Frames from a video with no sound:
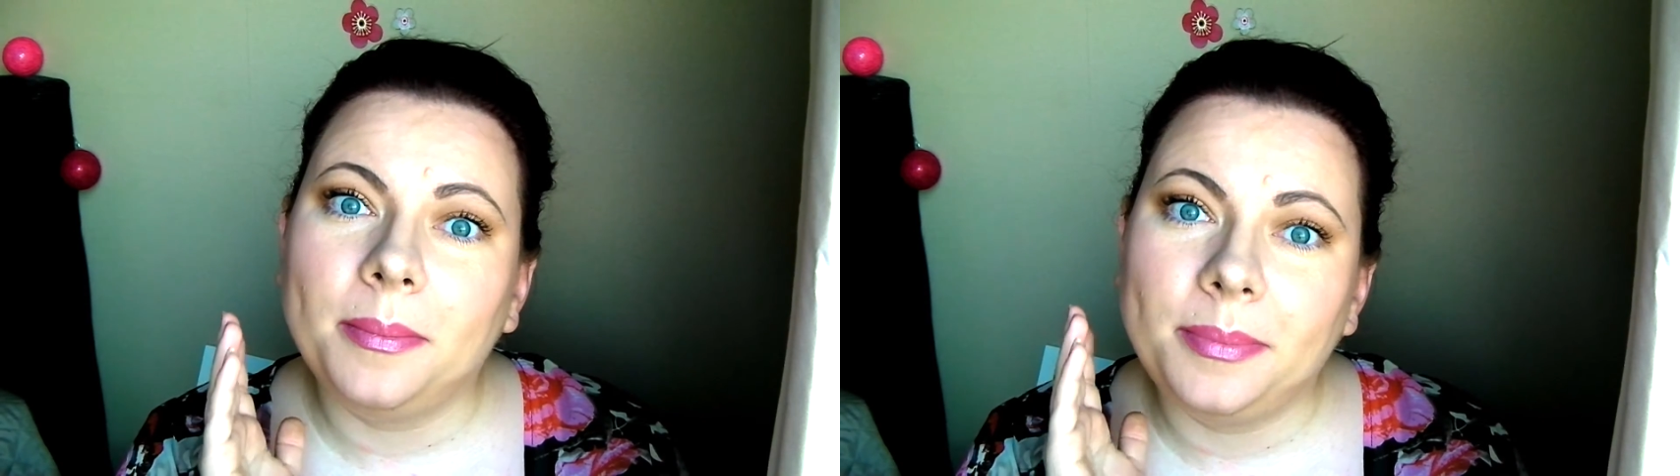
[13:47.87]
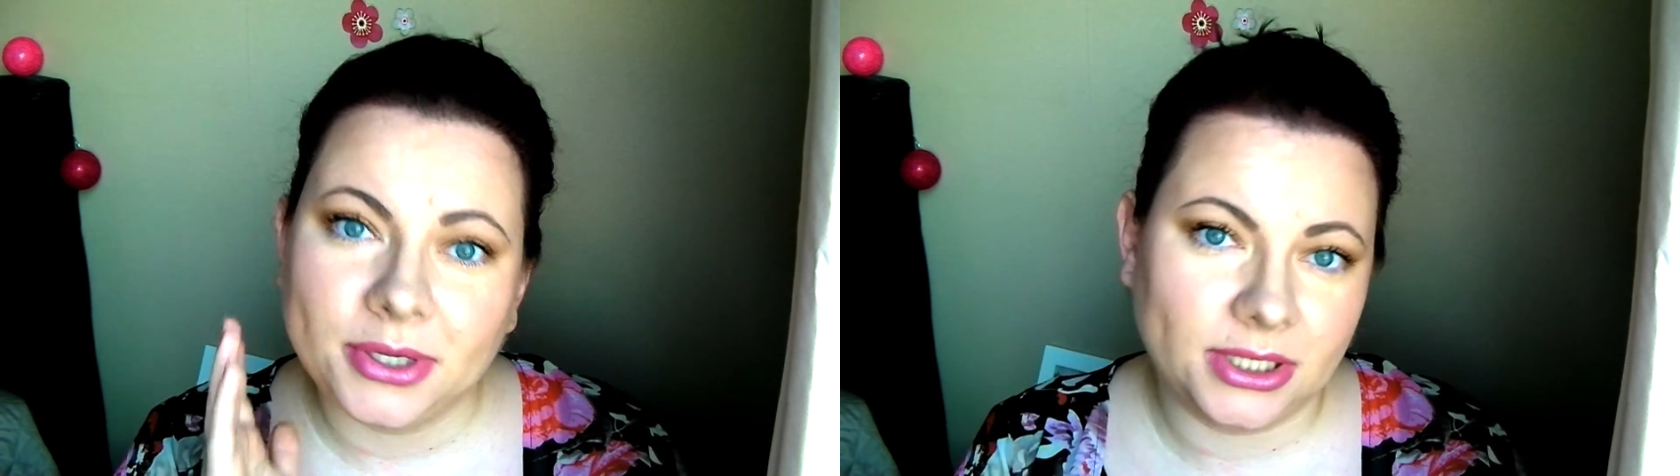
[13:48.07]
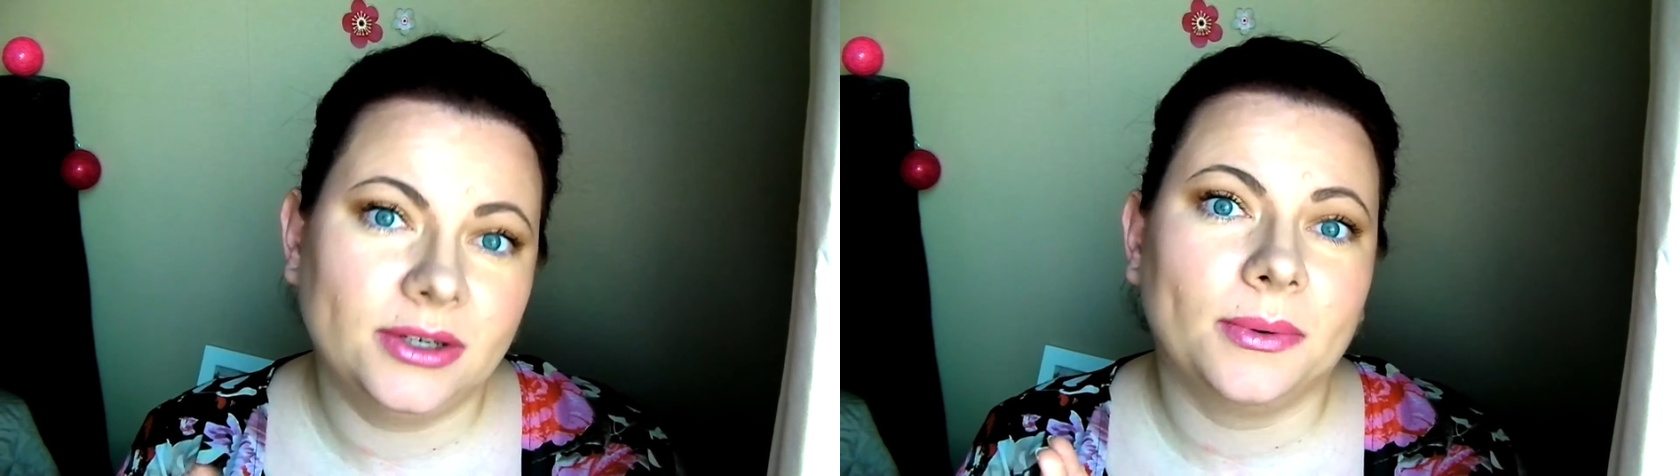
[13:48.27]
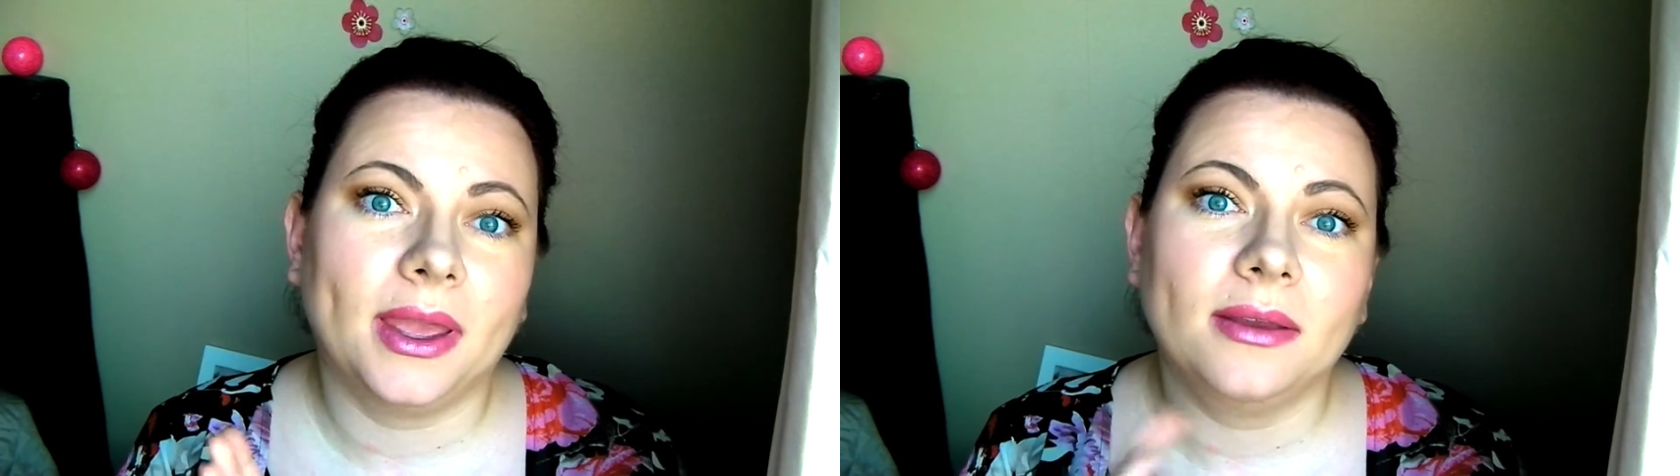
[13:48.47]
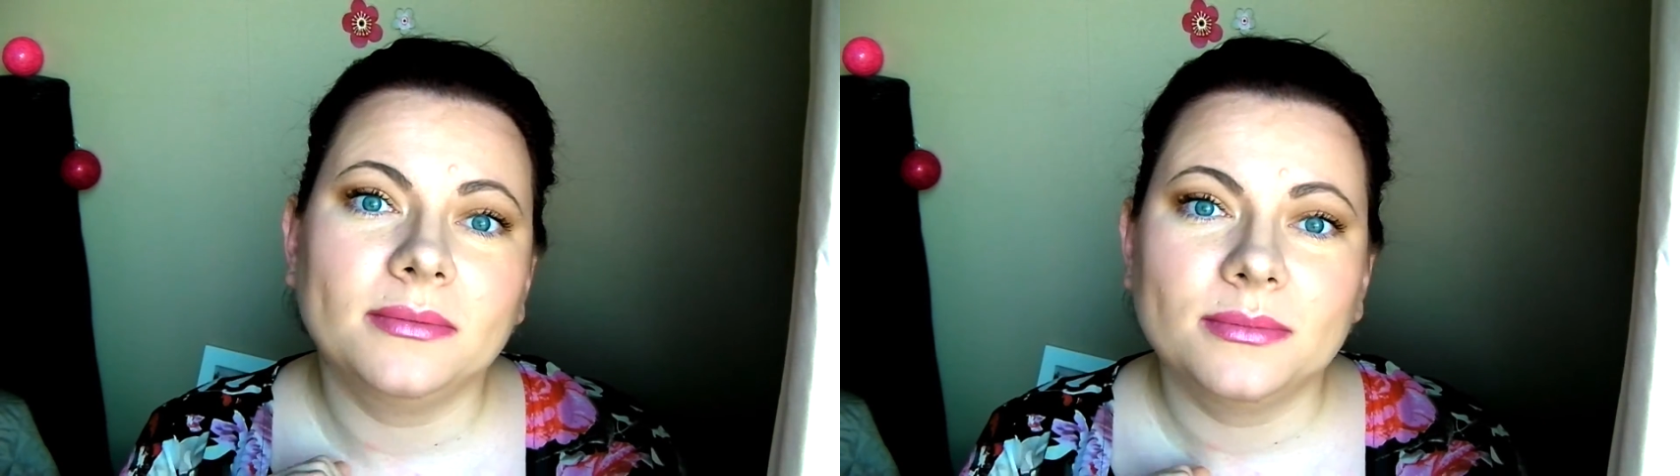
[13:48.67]
Petit
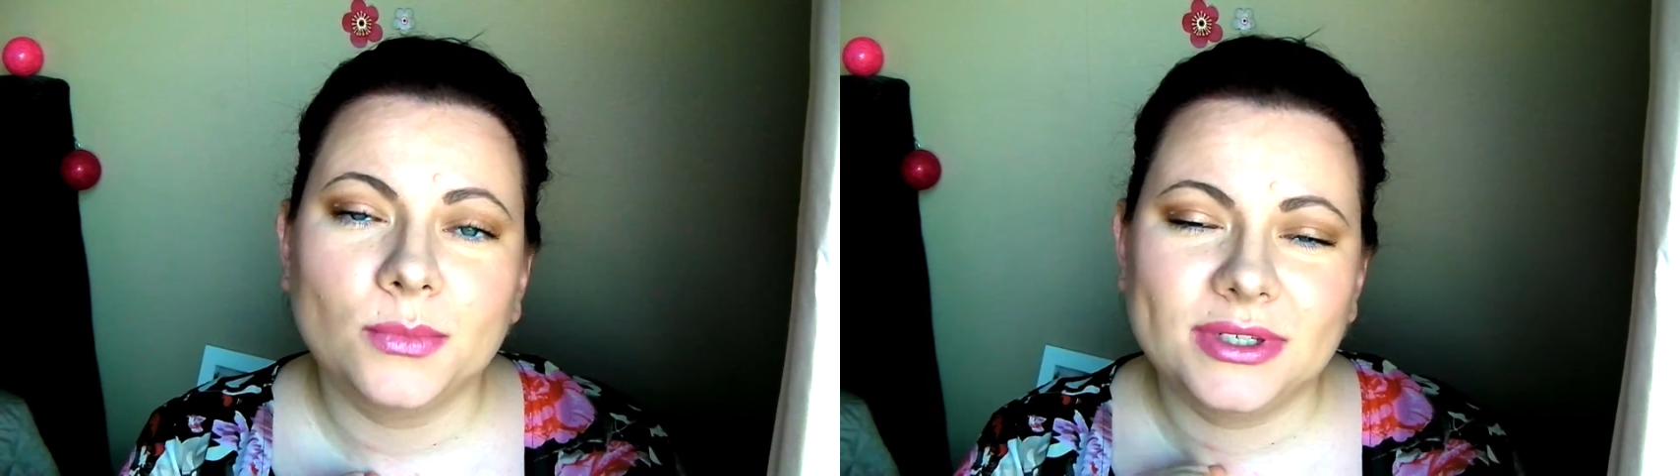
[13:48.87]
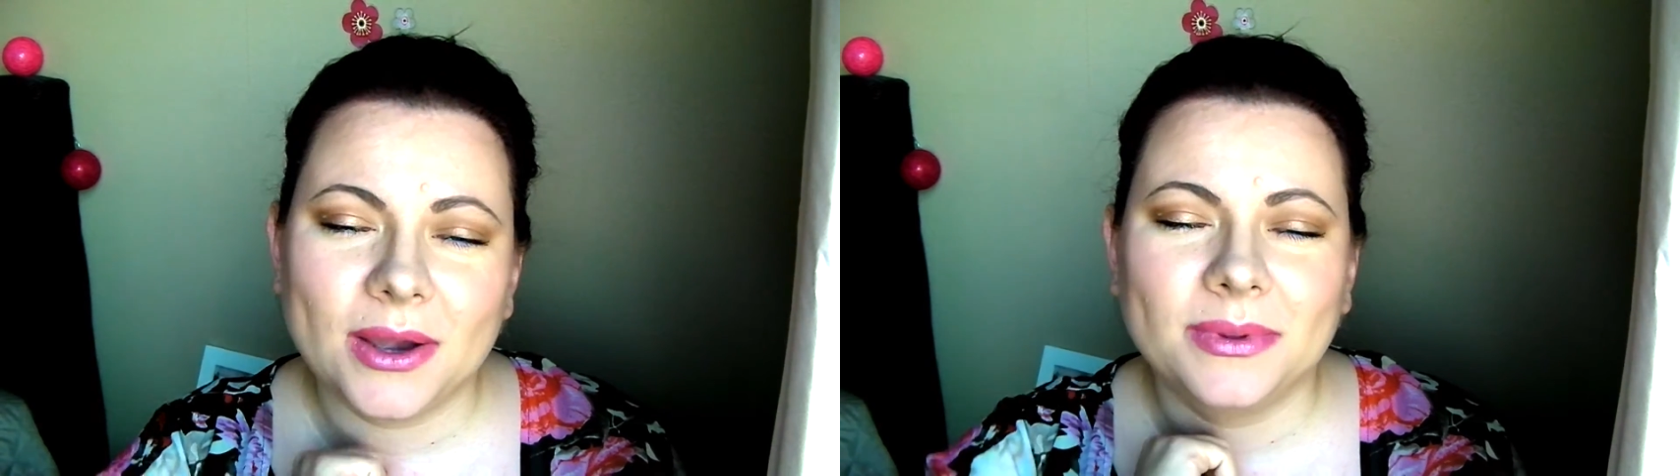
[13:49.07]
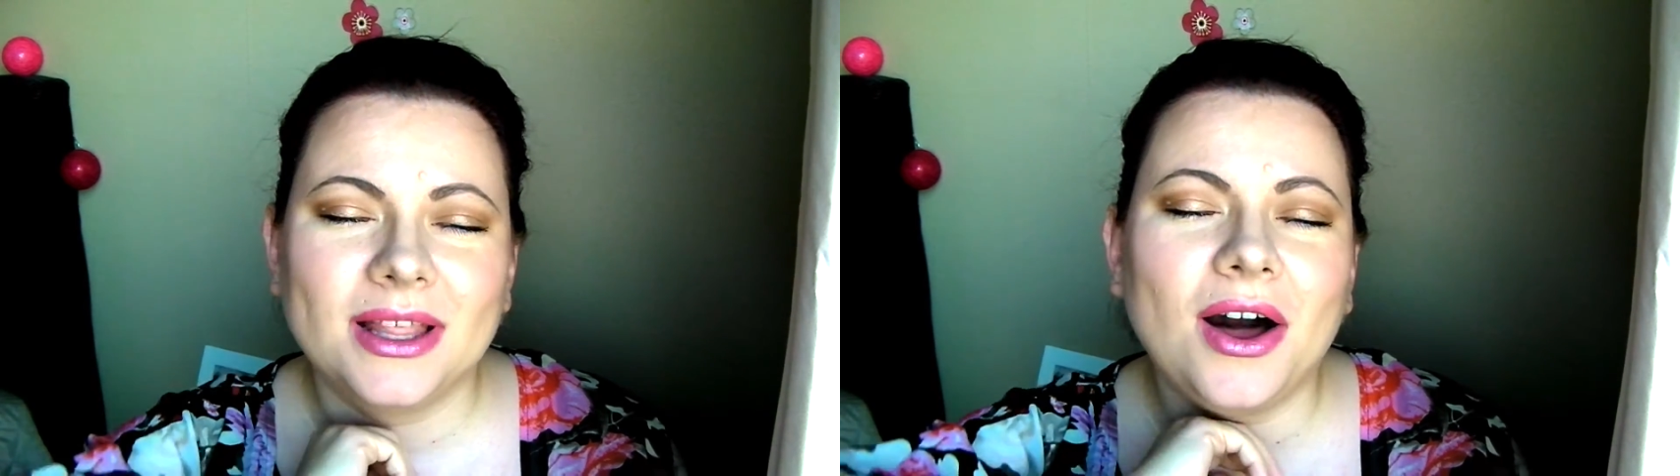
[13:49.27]
Noé, which I will